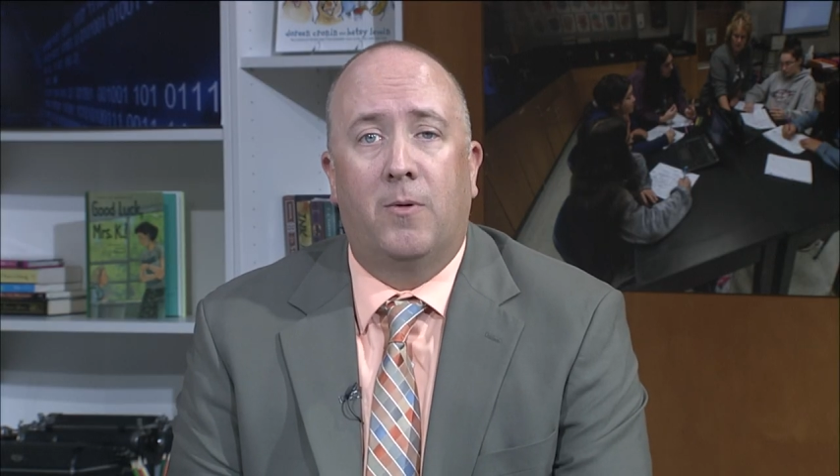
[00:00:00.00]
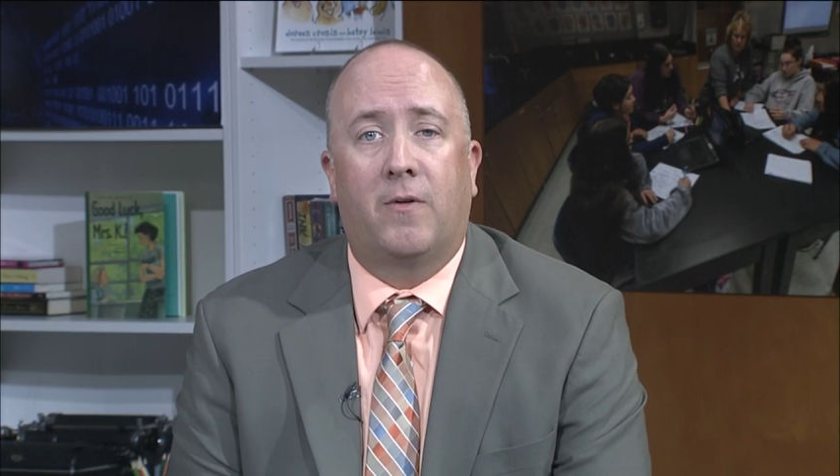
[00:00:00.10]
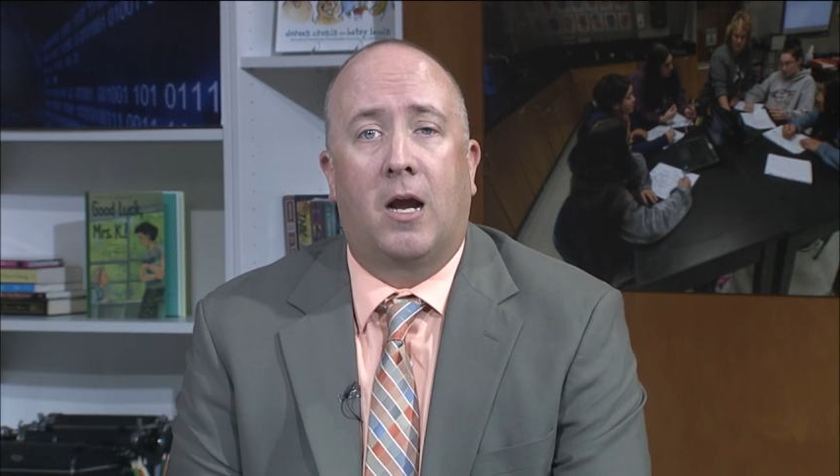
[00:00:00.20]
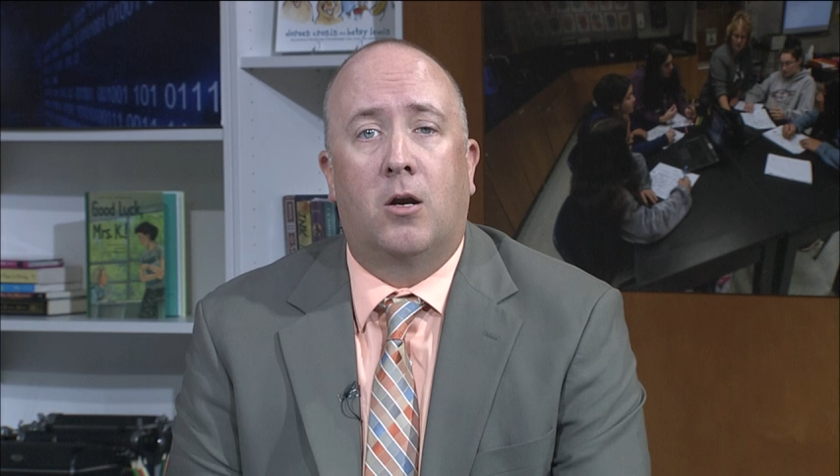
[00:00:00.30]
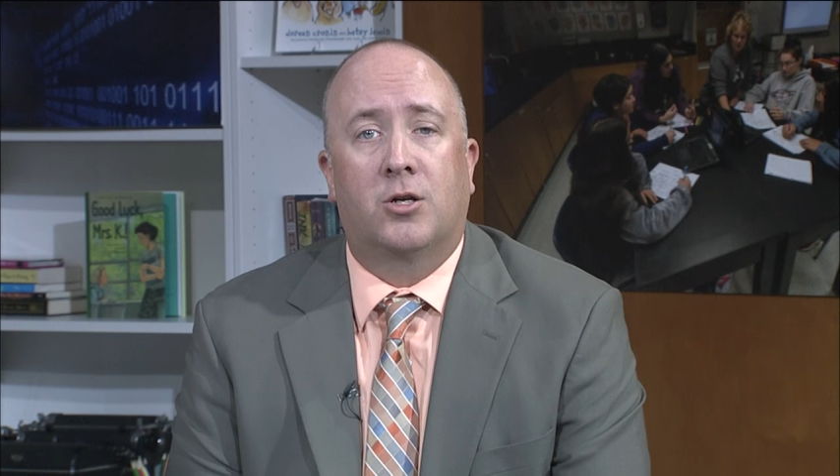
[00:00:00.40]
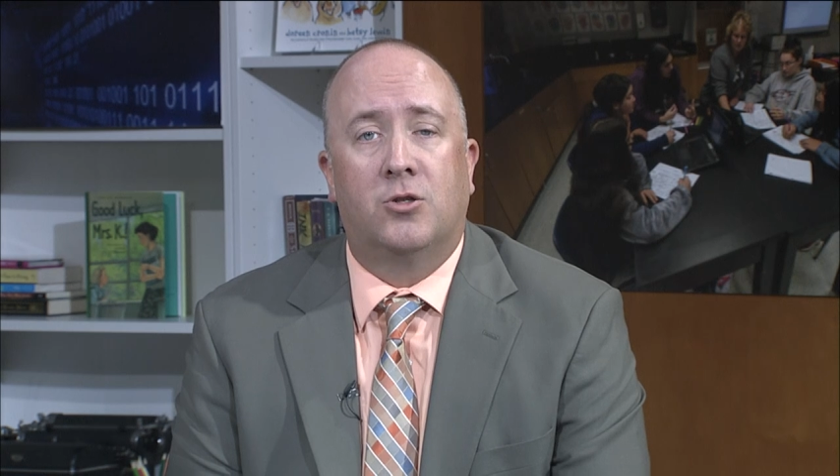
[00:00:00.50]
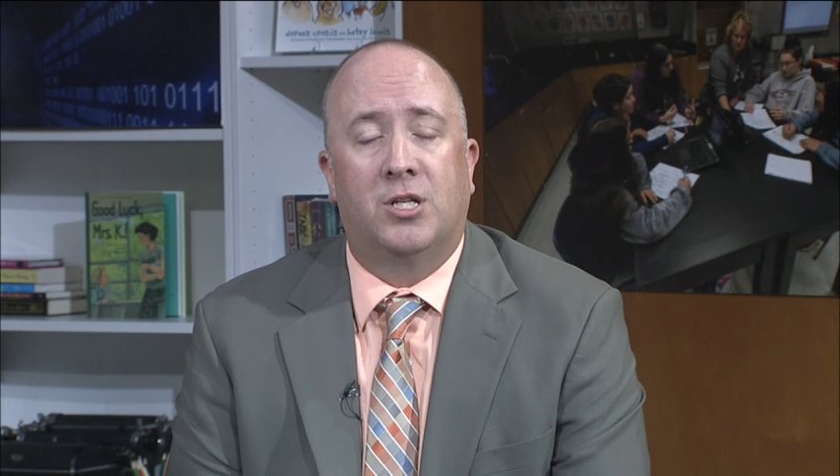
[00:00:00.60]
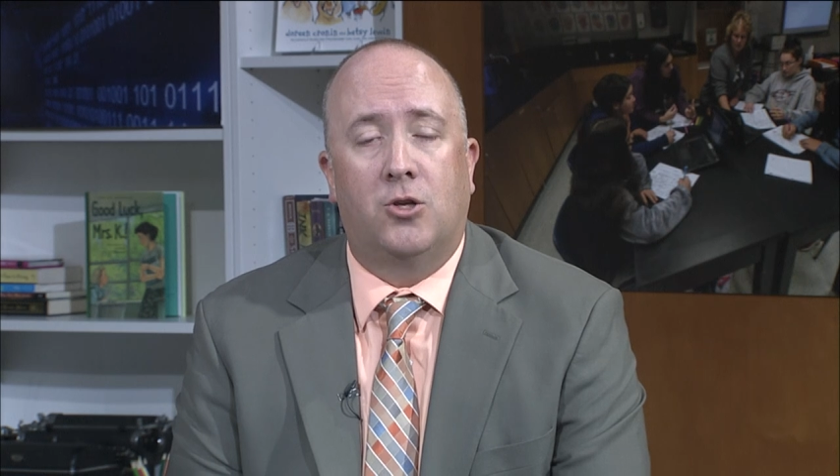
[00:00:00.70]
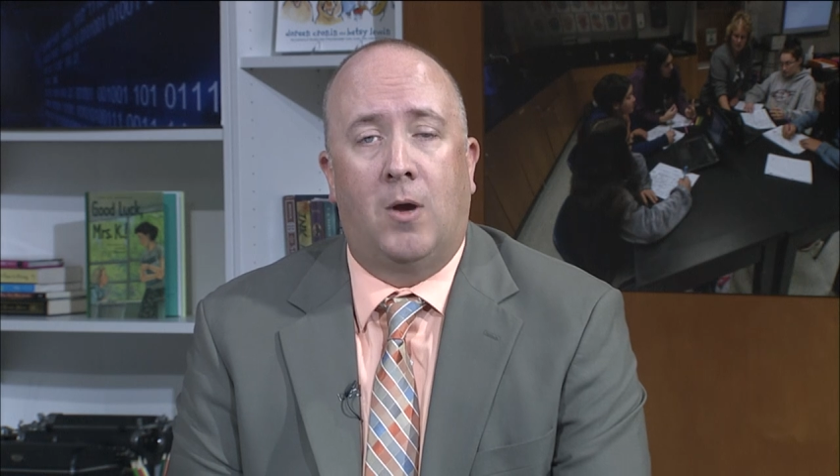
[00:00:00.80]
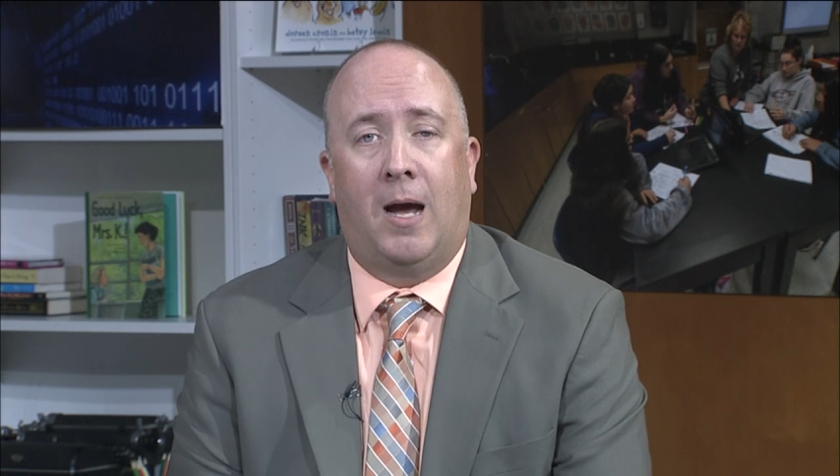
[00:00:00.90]
of characters
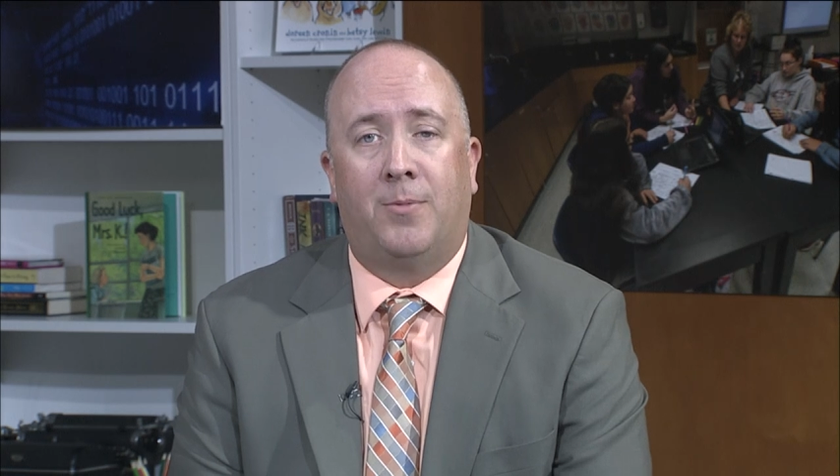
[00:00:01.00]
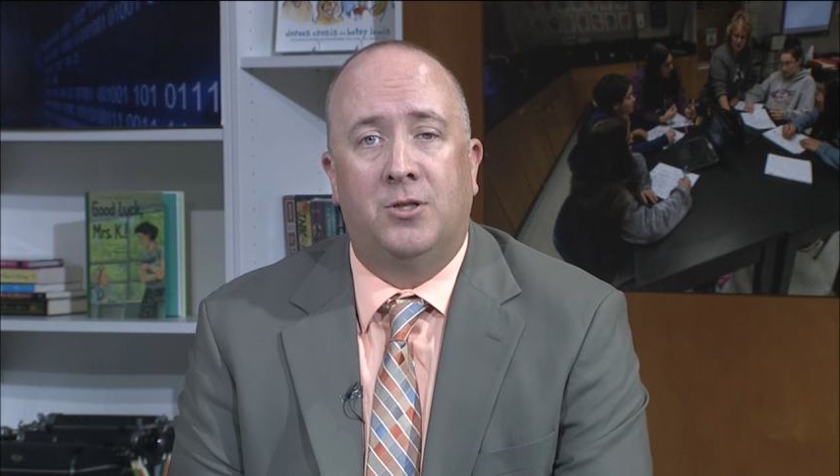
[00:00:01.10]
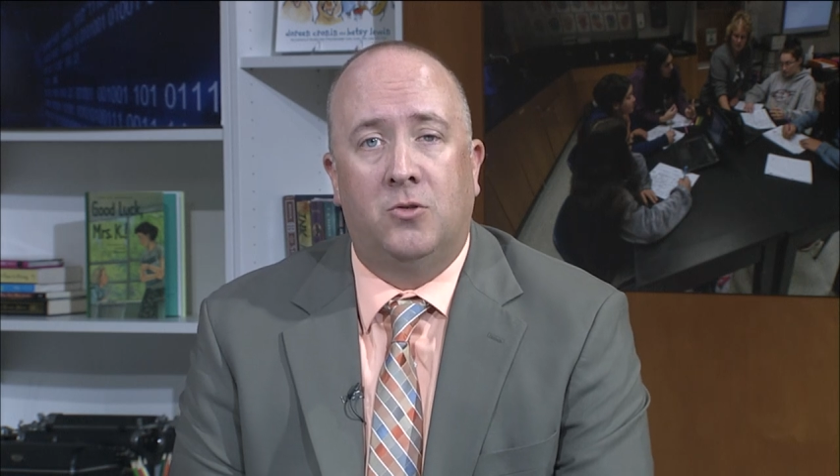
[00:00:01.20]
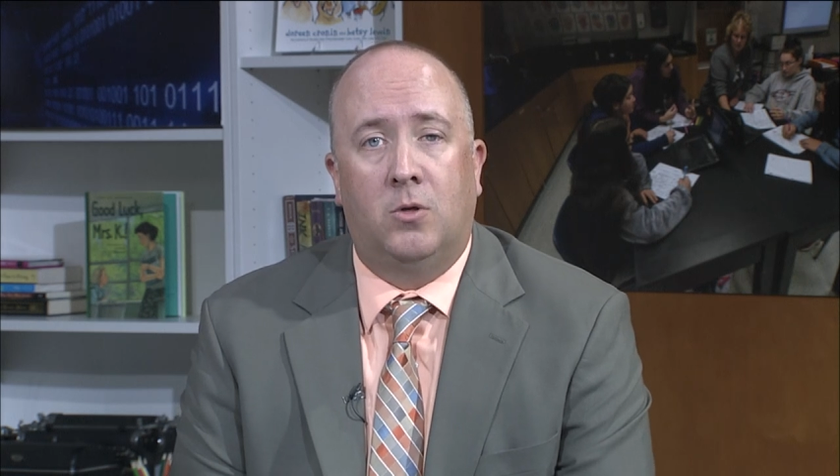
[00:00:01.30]
that you happen to